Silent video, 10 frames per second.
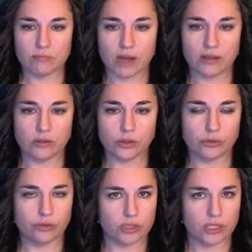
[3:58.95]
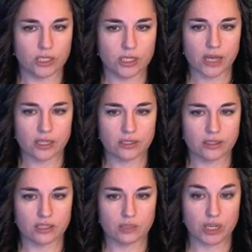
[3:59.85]
I don't know if you see This is
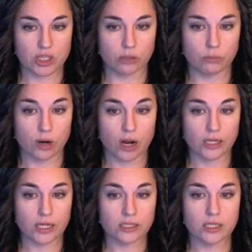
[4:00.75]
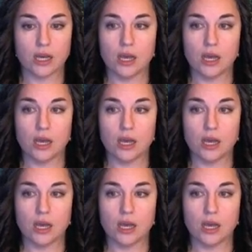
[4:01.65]
a special product.